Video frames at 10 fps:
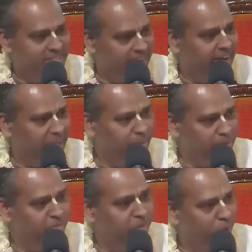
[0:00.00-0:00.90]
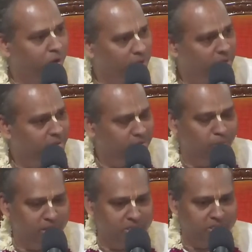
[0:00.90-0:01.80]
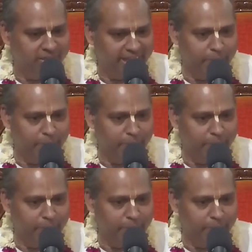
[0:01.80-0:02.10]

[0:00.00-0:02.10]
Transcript: Generally, people fall much